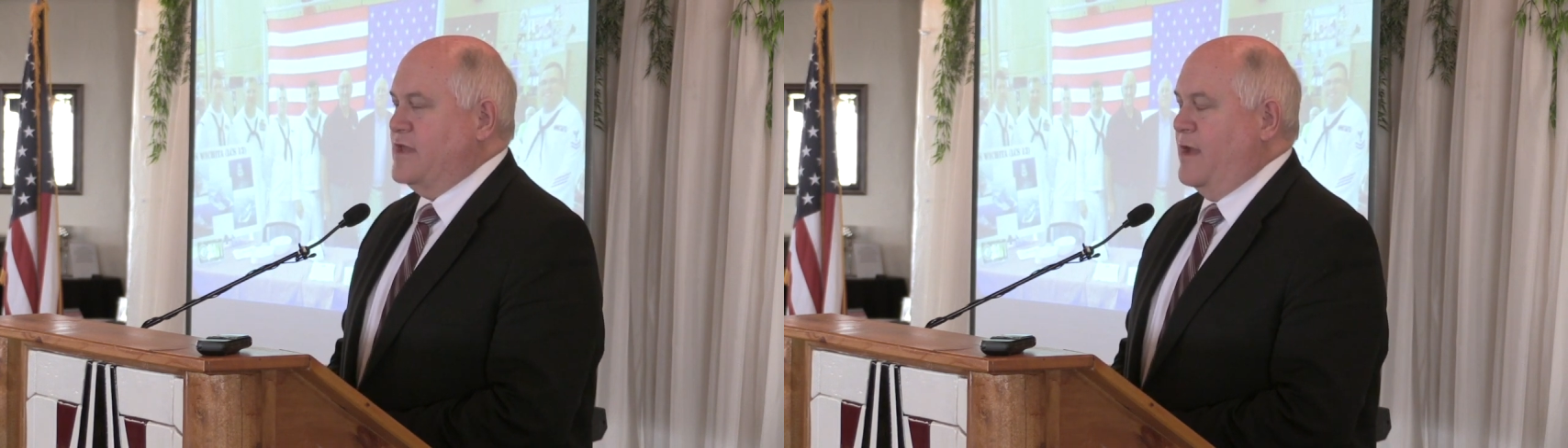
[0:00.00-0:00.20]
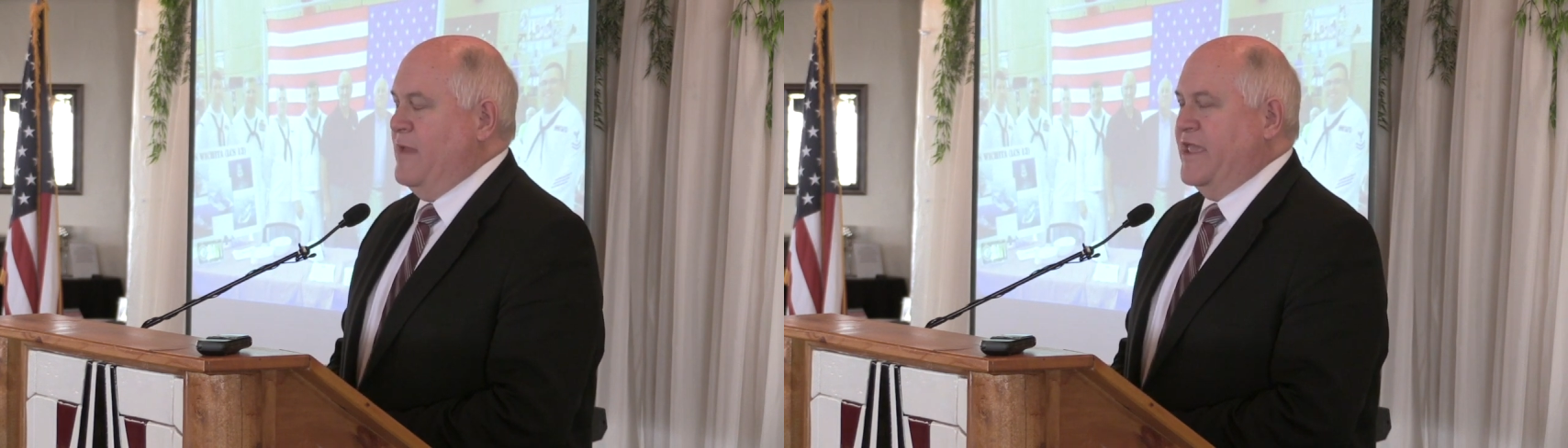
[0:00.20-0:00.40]

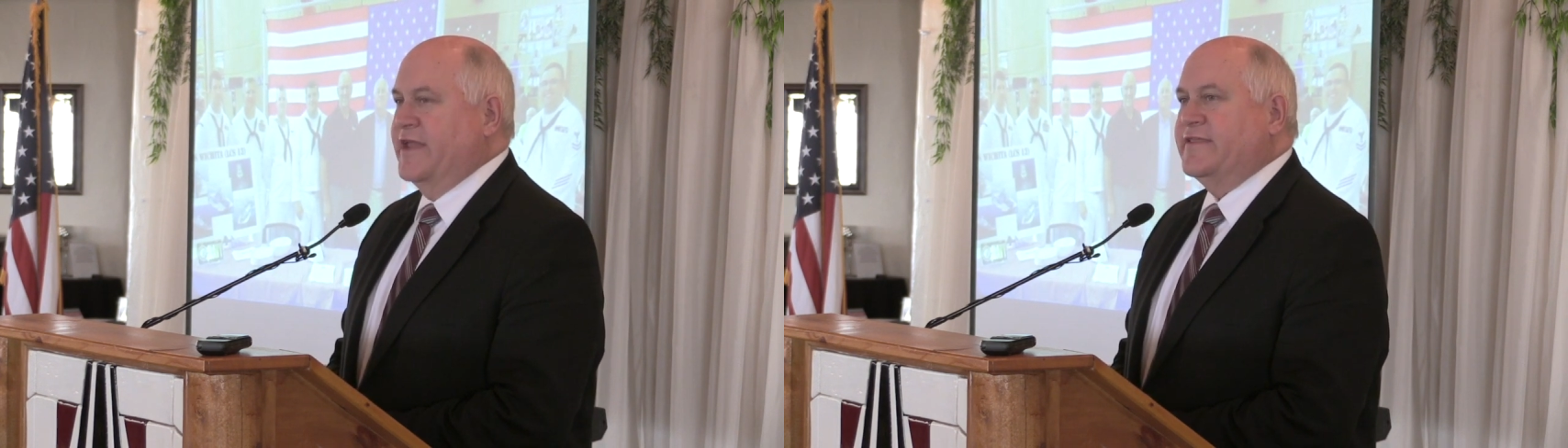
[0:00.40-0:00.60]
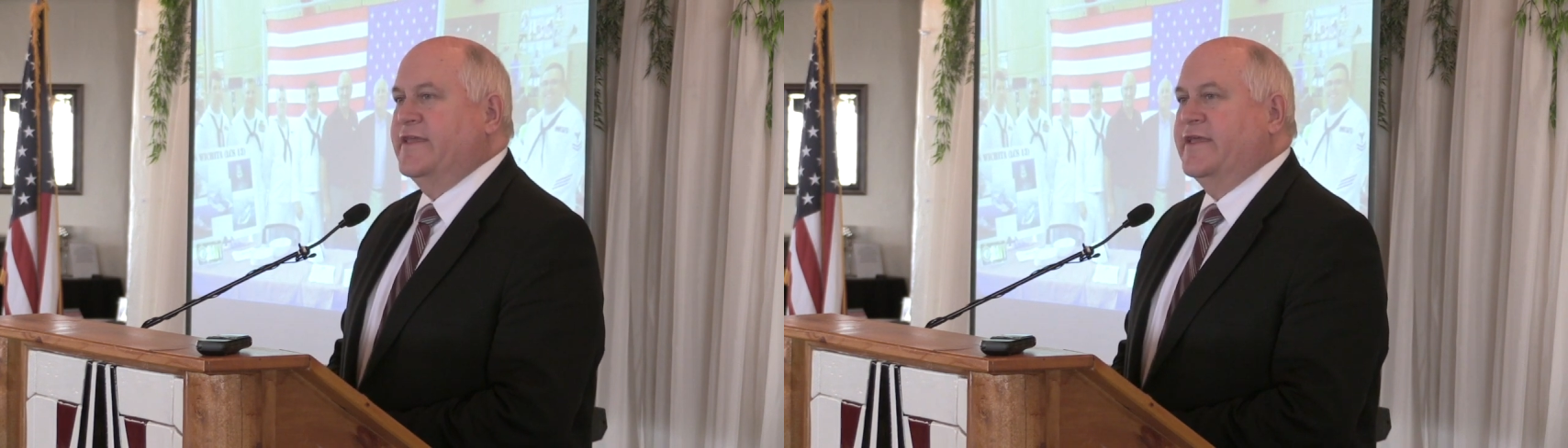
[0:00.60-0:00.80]
I may
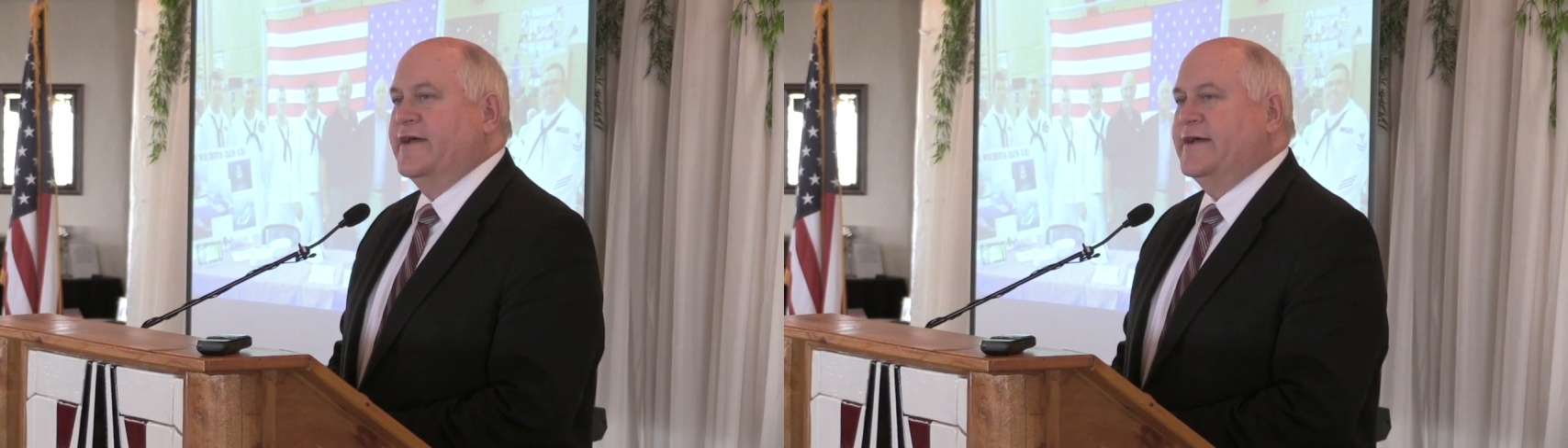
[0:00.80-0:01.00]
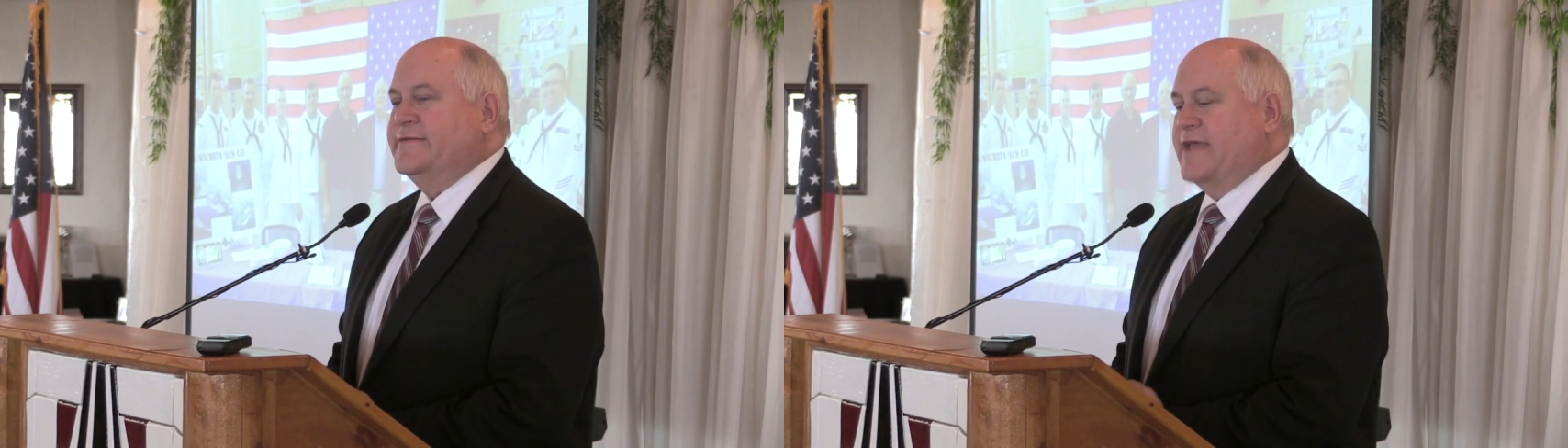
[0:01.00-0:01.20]
get the
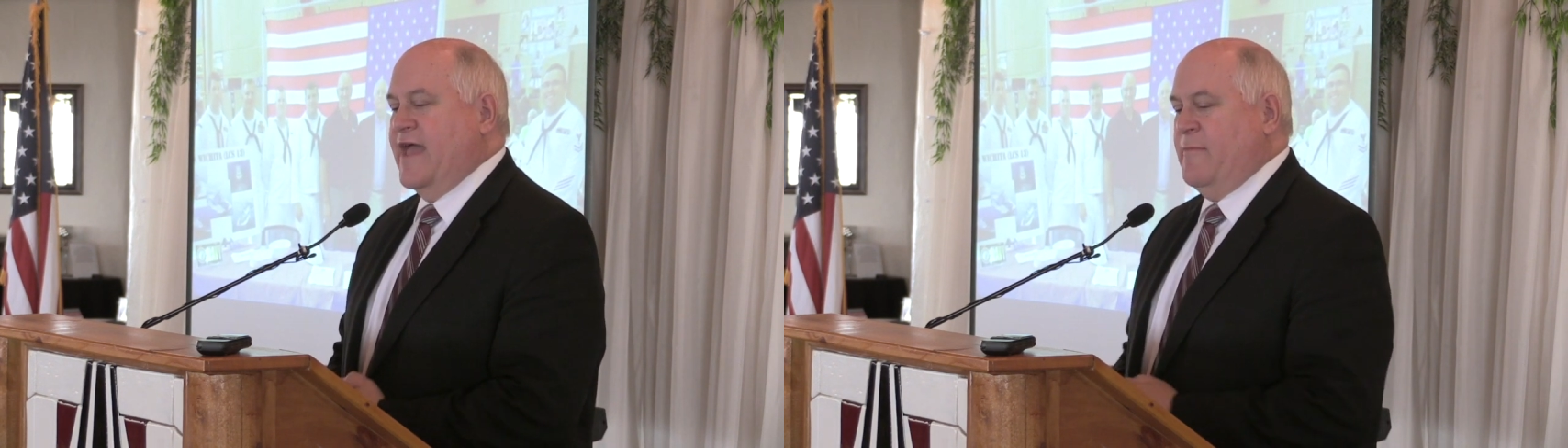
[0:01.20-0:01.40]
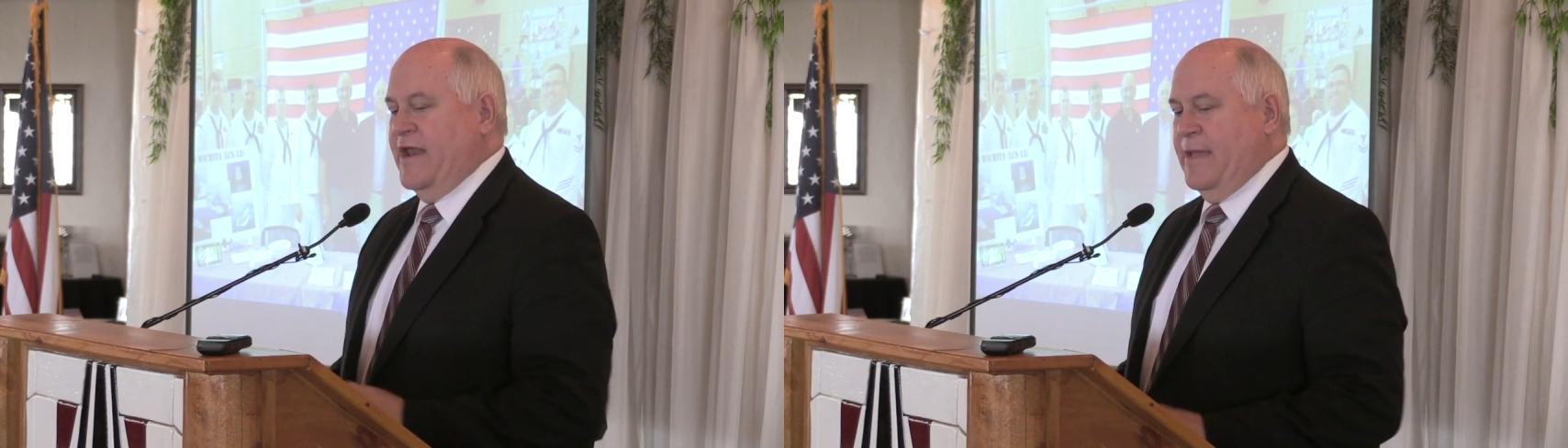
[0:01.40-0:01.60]
uh, to
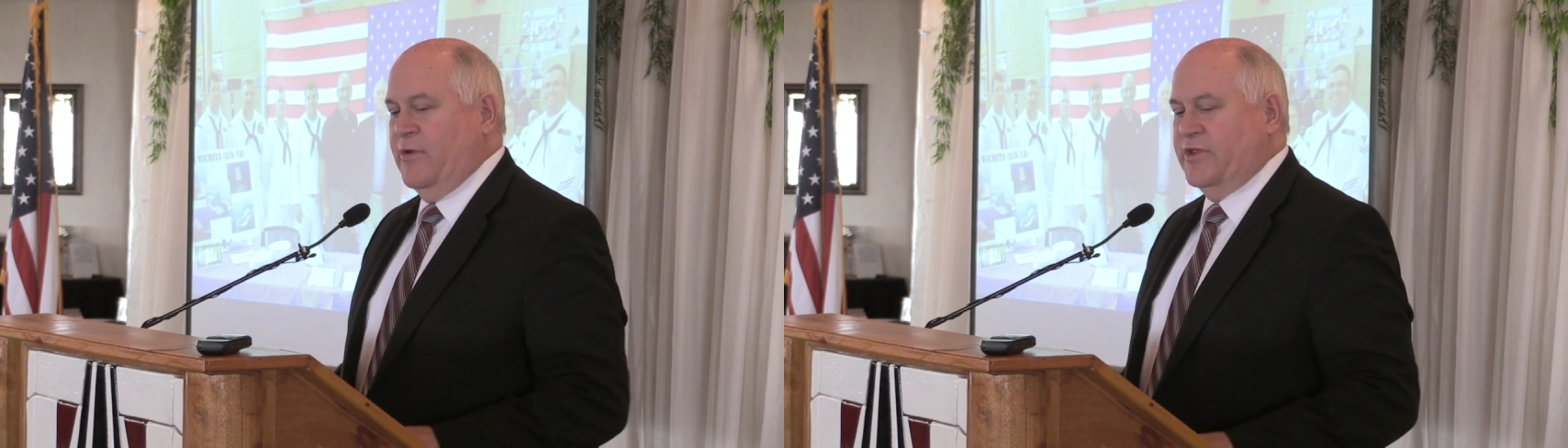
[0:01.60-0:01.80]
have my name